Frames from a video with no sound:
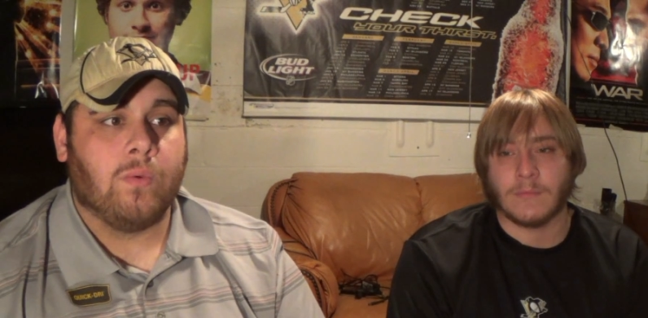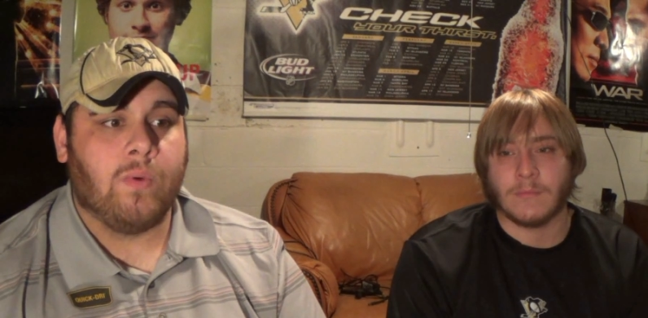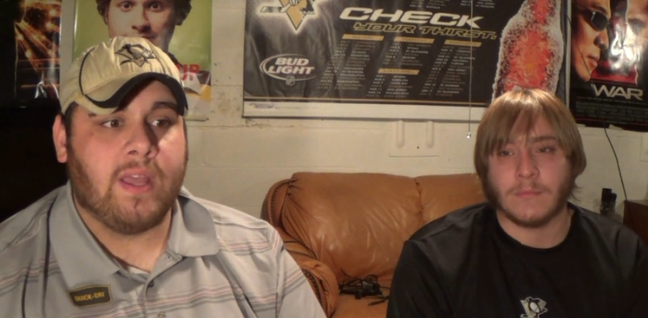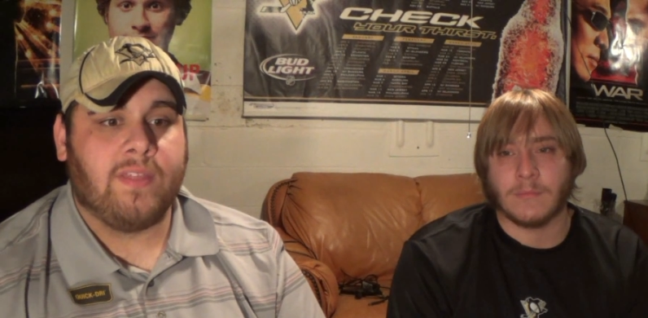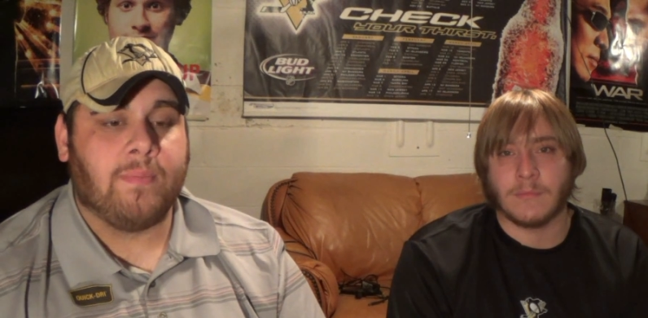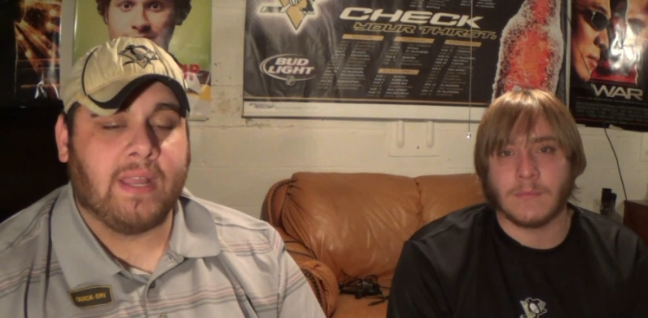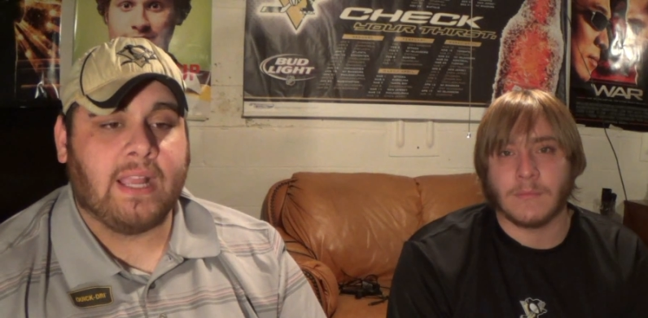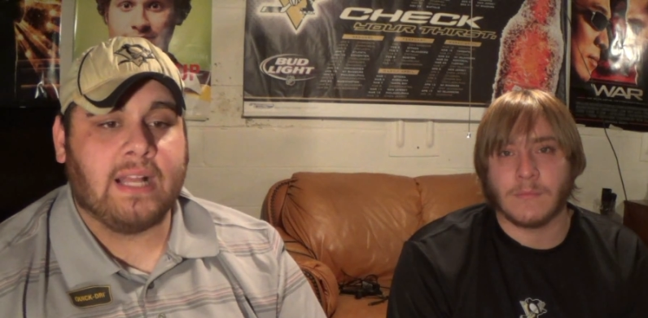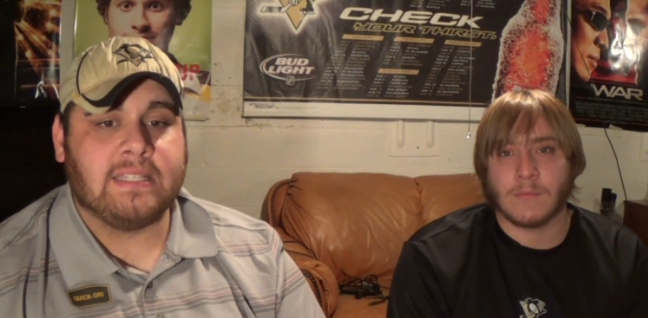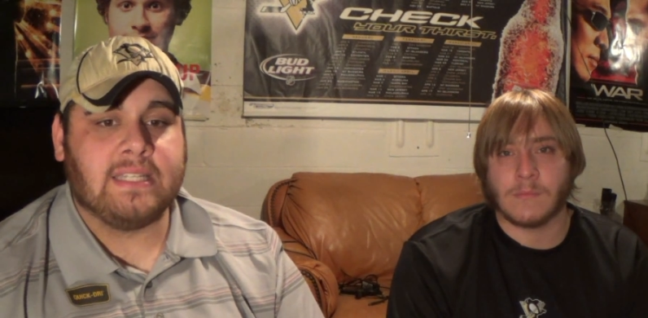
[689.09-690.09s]
Speaker 1: with my
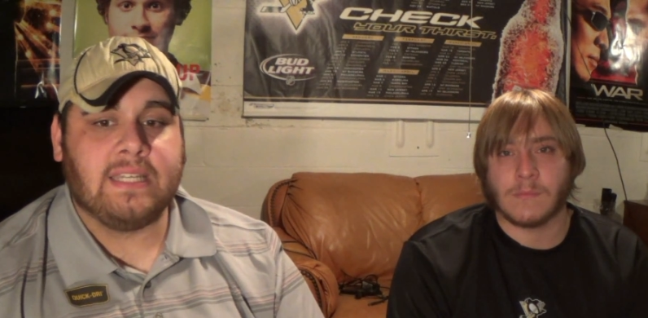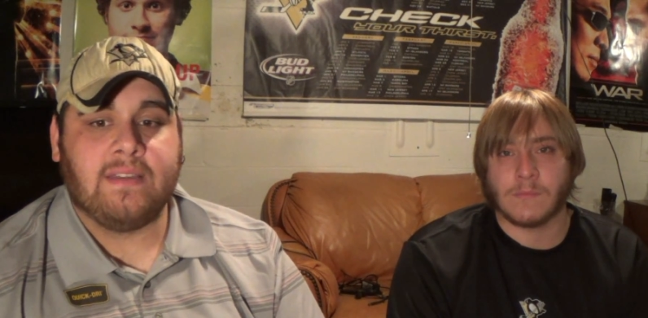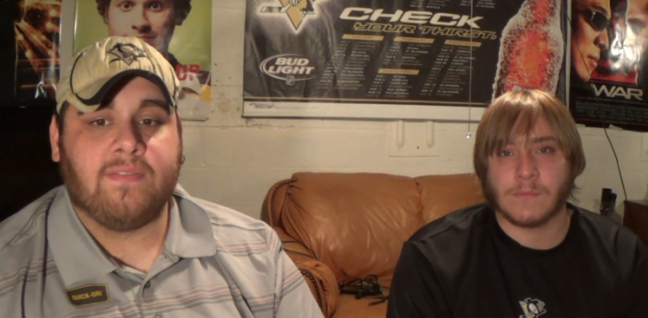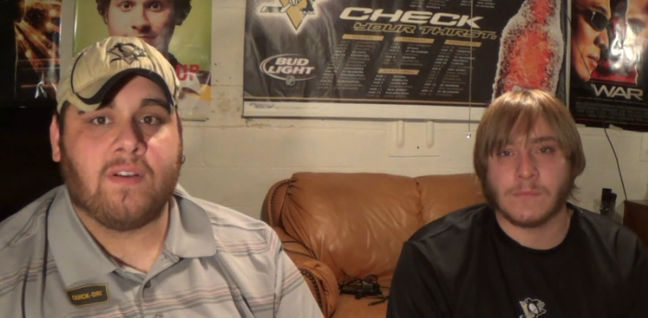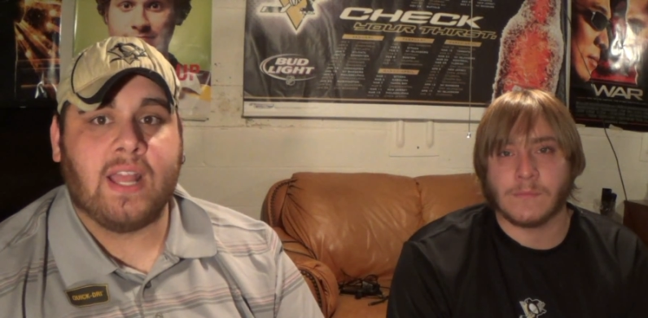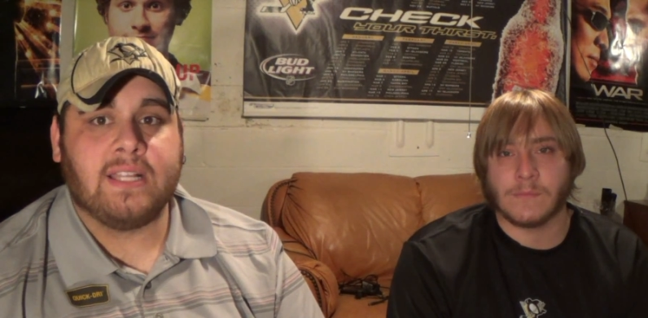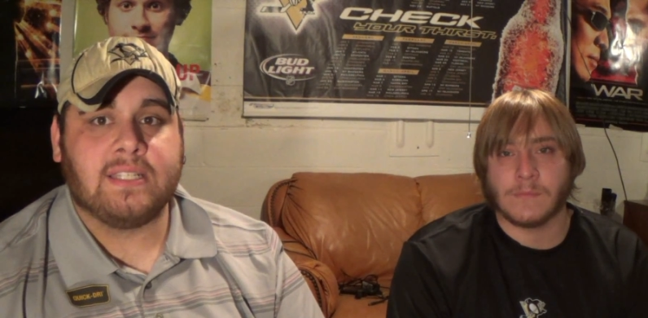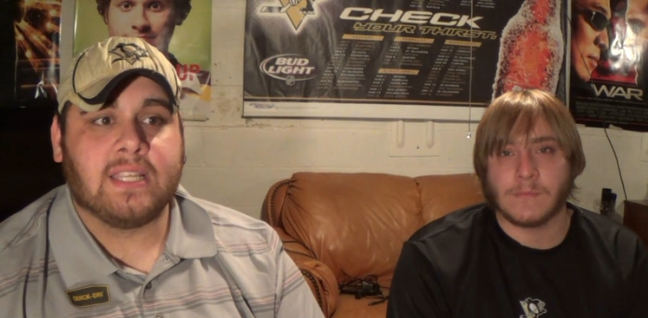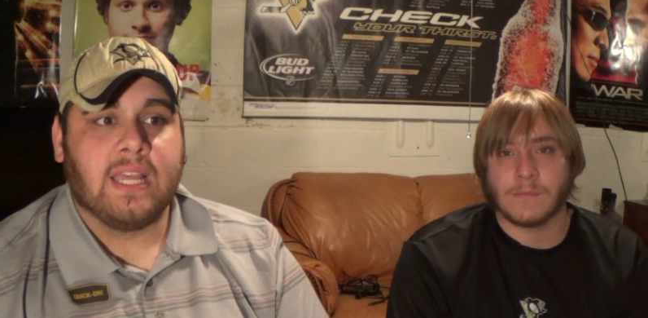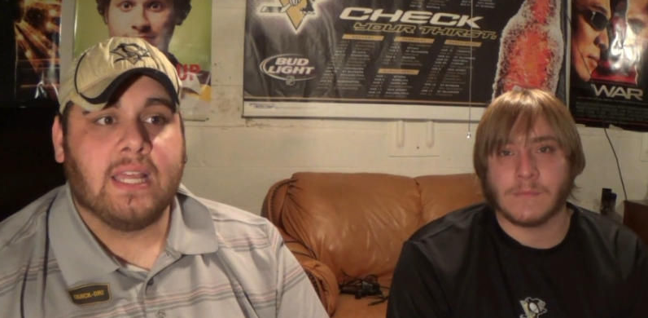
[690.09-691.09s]
cousin and friends.